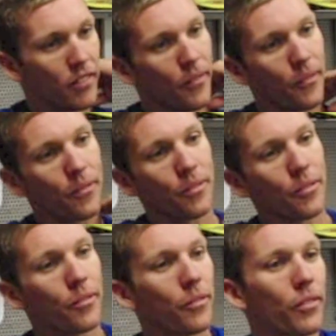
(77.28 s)
And
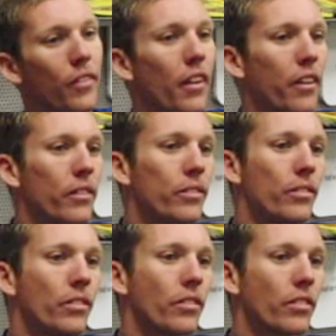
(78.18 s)
did you know
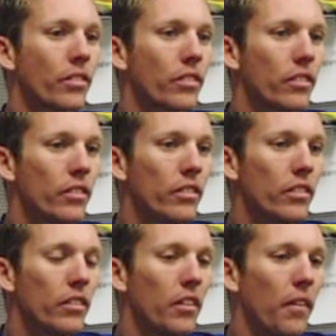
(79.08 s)
he was going to be pretty
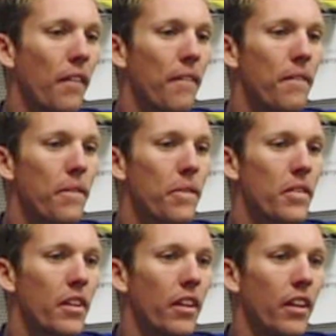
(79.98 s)
much the only
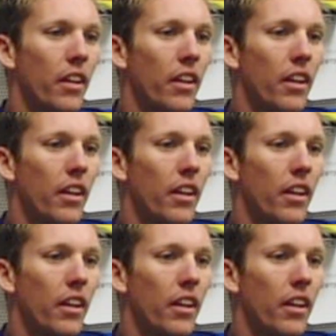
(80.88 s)
competitor